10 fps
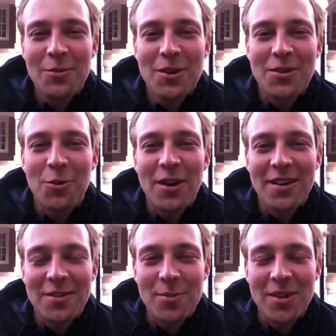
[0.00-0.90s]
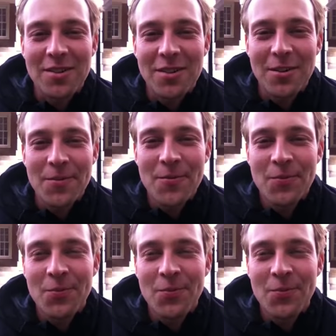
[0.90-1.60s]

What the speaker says: does greatness mean to you?